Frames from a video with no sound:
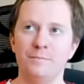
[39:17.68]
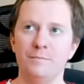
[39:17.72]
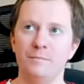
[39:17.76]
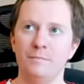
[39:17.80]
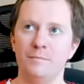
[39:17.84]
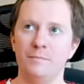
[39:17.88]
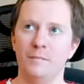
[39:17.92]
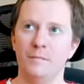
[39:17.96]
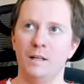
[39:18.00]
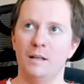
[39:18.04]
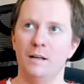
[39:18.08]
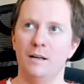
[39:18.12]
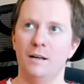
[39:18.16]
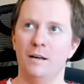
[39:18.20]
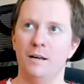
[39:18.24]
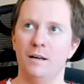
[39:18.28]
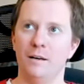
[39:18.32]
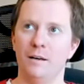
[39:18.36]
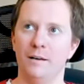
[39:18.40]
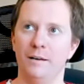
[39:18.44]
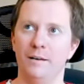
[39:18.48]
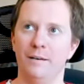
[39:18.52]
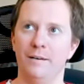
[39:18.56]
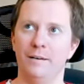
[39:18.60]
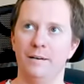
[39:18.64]

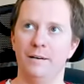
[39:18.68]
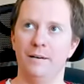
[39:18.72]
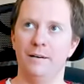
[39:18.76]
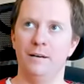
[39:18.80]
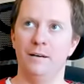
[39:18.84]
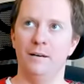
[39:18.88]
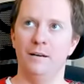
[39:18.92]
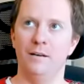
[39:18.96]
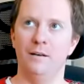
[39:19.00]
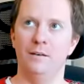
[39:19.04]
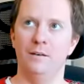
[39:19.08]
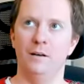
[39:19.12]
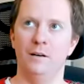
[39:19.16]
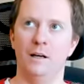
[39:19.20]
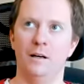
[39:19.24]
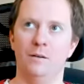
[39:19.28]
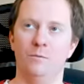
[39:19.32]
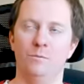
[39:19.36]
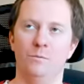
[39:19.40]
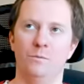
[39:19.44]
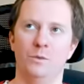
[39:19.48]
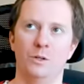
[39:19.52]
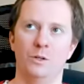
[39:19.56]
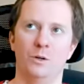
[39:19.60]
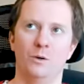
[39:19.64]
uh,
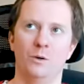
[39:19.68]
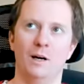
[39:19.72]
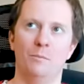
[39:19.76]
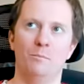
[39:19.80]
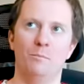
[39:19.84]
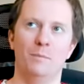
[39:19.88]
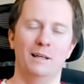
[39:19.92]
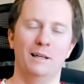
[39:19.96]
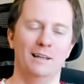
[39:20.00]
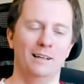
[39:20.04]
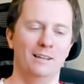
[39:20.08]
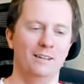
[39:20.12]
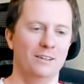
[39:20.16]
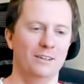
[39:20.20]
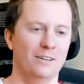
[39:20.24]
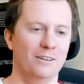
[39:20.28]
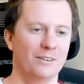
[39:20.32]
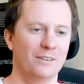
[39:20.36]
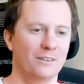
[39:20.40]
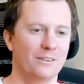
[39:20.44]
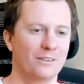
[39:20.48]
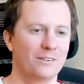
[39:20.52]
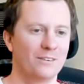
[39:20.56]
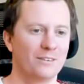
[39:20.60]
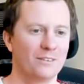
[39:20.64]
you know a
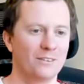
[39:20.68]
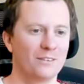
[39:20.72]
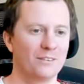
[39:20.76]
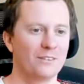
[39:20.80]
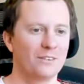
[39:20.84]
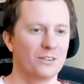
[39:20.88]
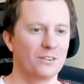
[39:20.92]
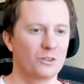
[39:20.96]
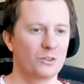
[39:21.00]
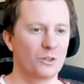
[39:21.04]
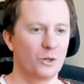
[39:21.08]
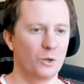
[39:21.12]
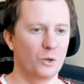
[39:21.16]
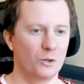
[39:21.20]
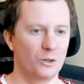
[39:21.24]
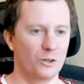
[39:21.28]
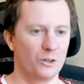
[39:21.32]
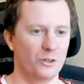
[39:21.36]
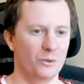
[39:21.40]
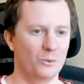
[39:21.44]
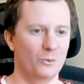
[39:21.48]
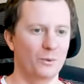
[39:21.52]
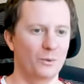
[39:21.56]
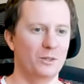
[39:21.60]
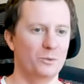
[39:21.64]
billion kroner,
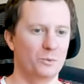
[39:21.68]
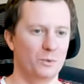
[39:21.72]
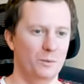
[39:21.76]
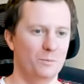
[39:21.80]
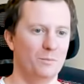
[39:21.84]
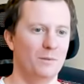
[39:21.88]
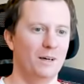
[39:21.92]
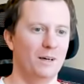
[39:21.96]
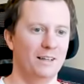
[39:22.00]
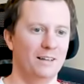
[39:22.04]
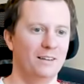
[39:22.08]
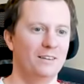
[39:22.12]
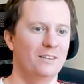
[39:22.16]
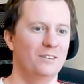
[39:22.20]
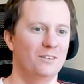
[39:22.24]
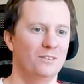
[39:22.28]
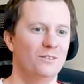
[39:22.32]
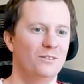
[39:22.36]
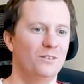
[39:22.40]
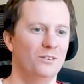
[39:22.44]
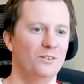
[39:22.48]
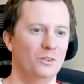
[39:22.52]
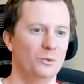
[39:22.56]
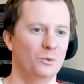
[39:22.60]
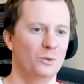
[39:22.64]
which we might
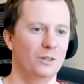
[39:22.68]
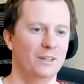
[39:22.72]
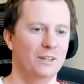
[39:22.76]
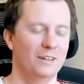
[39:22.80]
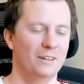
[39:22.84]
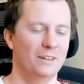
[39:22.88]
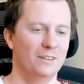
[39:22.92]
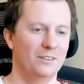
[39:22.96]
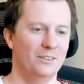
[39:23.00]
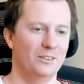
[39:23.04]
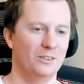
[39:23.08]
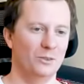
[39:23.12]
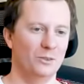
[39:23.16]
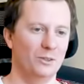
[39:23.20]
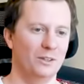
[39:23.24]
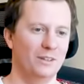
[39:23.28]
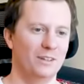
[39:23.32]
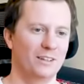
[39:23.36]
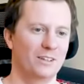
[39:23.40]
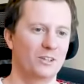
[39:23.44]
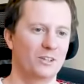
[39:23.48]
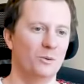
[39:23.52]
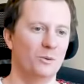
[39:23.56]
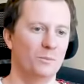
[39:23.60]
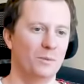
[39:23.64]
do here. So a
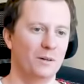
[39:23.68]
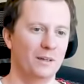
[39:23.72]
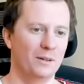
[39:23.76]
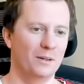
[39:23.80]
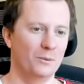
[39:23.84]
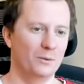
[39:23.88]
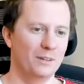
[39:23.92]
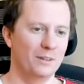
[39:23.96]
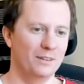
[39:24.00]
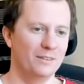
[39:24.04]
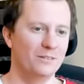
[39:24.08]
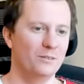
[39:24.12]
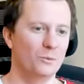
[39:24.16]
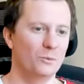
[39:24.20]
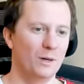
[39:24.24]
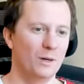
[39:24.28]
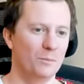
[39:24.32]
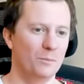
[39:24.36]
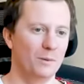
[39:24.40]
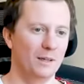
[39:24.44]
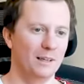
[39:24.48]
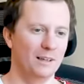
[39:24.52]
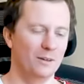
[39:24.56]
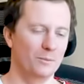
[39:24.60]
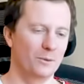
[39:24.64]
company with a one
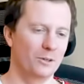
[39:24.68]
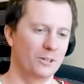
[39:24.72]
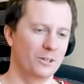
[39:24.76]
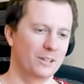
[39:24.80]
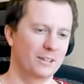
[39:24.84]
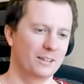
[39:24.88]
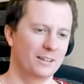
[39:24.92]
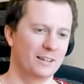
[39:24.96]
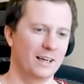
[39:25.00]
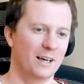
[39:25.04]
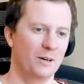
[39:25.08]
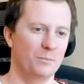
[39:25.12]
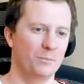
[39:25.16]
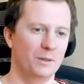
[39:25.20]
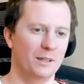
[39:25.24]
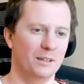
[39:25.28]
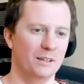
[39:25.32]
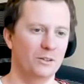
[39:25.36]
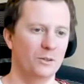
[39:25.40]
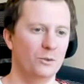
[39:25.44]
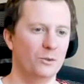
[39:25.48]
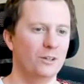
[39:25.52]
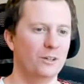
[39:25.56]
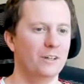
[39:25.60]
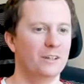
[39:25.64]
billion market cap in the
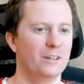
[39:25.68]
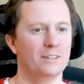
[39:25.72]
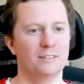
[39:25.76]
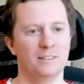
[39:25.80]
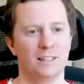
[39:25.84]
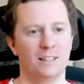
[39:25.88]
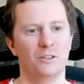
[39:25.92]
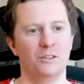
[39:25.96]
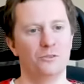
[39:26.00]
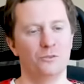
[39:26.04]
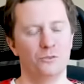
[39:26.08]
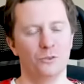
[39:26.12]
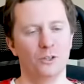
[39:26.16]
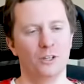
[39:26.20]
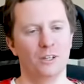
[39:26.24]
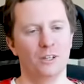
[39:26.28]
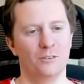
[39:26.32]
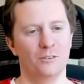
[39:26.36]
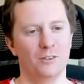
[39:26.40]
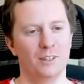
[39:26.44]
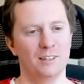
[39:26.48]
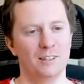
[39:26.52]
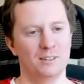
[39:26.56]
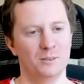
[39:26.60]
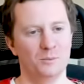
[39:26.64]
Nordics that's fully
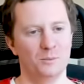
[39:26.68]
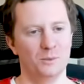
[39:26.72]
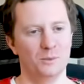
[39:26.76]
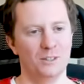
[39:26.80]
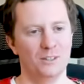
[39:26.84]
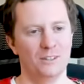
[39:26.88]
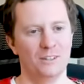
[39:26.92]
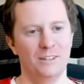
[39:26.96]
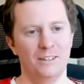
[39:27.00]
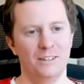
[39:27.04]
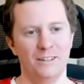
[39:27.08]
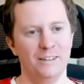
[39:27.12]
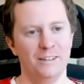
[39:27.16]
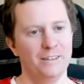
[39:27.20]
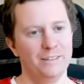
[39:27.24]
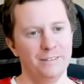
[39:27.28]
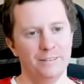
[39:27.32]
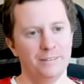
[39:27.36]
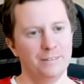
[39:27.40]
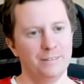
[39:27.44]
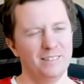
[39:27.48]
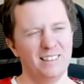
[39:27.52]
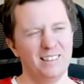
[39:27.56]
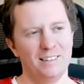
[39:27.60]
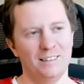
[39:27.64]
investable,
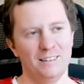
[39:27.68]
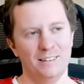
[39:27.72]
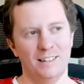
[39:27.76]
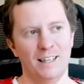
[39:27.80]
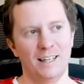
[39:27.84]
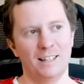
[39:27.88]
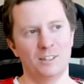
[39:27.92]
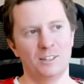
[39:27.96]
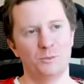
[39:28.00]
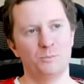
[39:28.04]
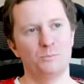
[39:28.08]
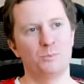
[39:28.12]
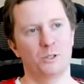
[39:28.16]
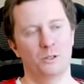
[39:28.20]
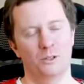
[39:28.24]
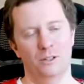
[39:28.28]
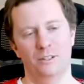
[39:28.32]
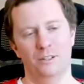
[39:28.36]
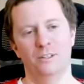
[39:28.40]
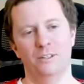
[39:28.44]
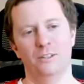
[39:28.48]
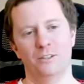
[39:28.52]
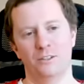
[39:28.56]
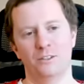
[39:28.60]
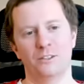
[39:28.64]
that's probably
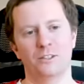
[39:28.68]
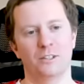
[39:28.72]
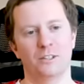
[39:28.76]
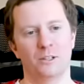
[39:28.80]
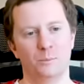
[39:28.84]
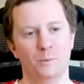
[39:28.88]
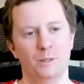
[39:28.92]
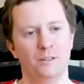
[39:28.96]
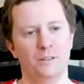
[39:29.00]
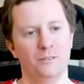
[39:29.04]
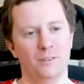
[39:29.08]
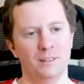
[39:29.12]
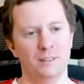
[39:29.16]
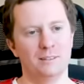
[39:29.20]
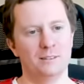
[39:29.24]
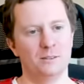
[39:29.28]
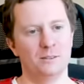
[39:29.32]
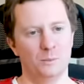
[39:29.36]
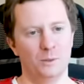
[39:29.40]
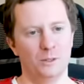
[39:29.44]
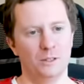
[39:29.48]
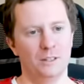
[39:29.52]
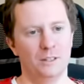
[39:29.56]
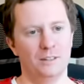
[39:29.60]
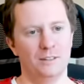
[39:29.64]
not going to be
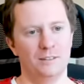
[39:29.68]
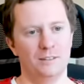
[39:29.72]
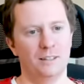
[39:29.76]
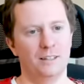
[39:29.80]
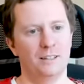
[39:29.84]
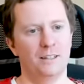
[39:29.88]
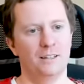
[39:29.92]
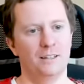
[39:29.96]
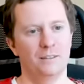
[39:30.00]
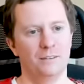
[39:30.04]
investable in China.